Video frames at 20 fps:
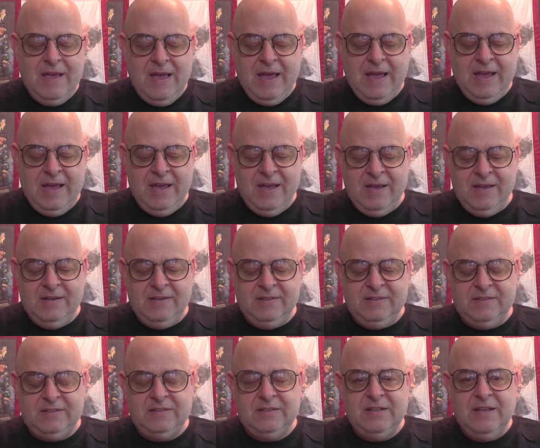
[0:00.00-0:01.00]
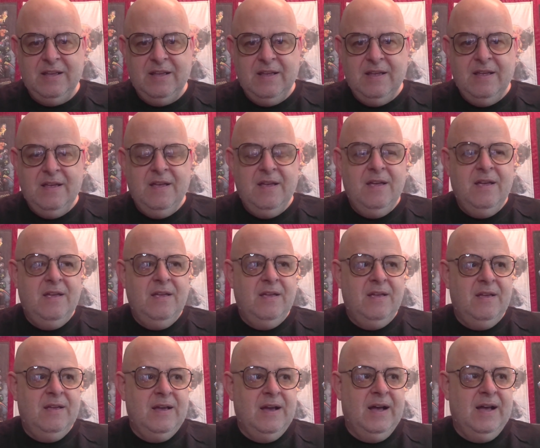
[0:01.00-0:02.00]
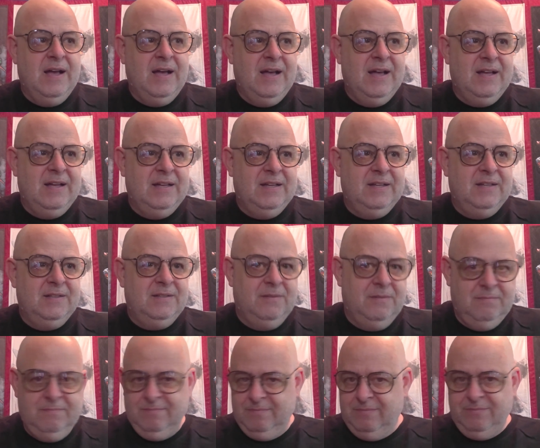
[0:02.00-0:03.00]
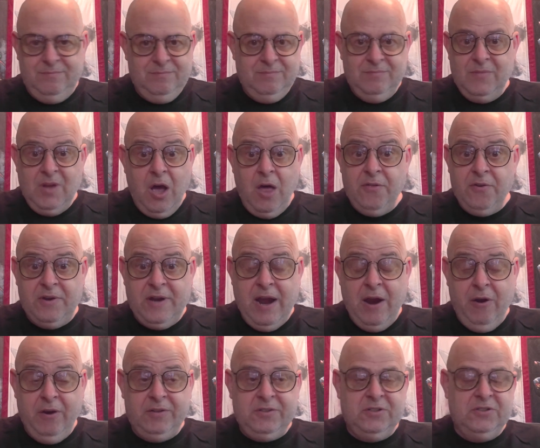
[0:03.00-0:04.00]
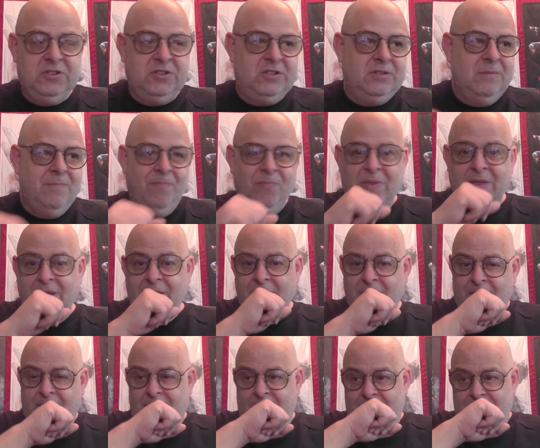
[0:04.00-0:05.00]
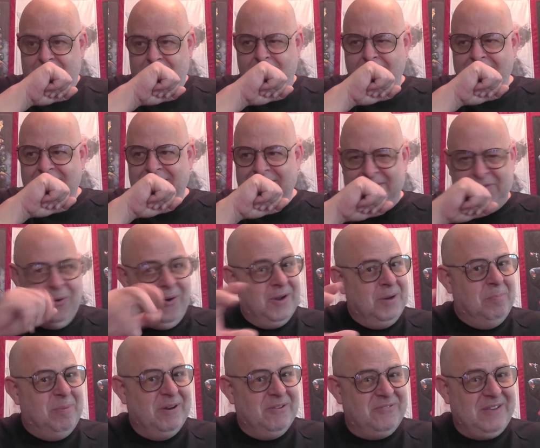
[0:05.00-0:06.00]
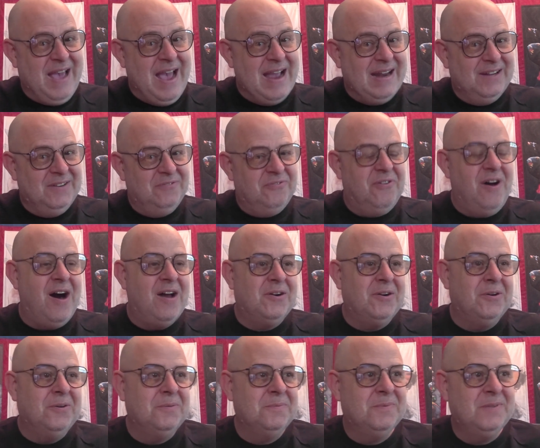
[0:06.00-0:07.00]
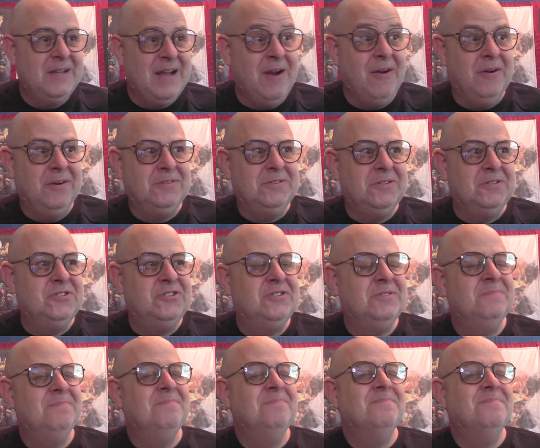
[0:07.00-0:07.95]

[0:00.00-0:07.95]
and other characters, quite a bit of cannon fodder characters,